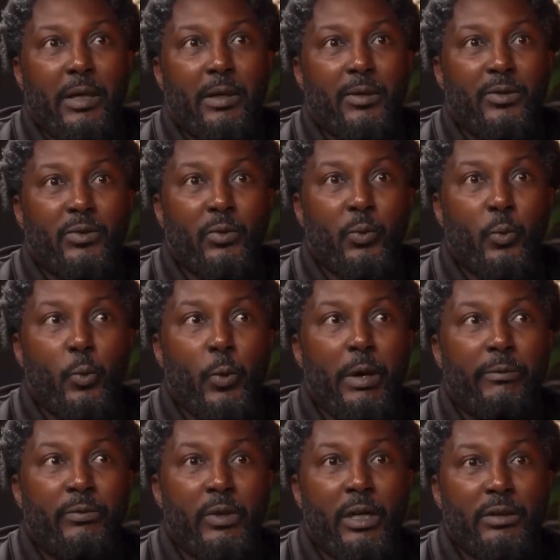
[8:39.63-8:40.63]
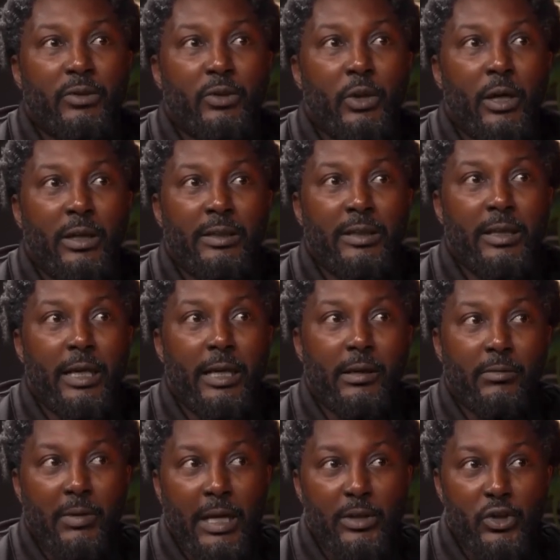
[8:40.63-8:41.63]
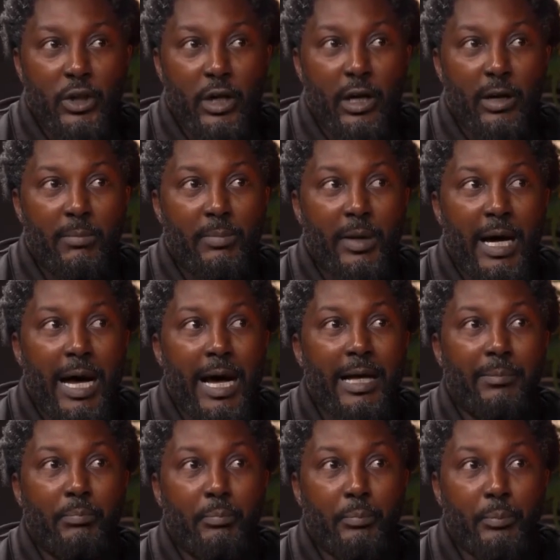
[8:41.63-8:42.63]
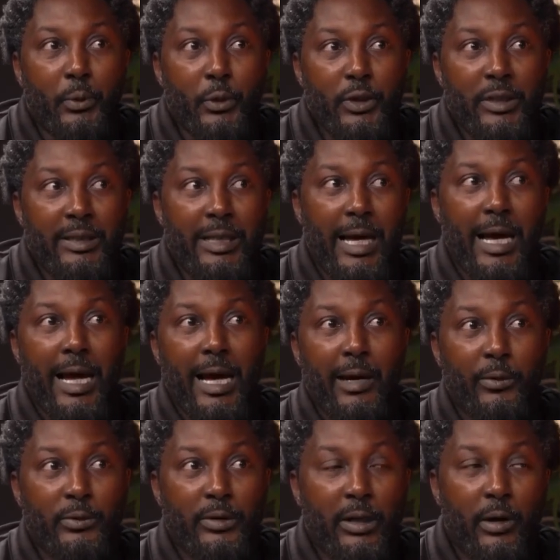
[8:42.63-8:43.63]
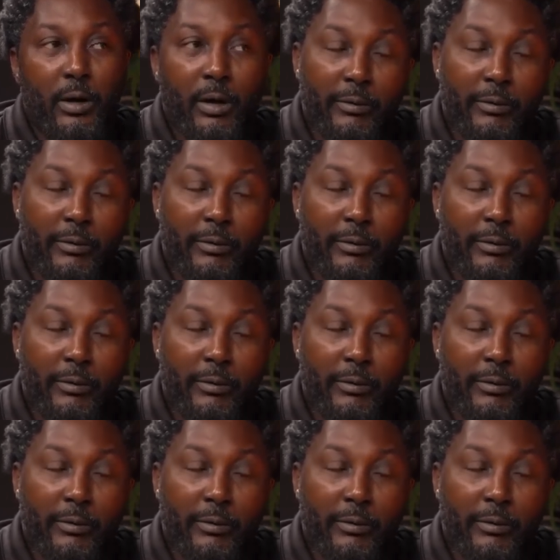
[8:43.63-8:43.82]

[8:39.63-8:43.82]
Because we've not done a great job at pushing that out.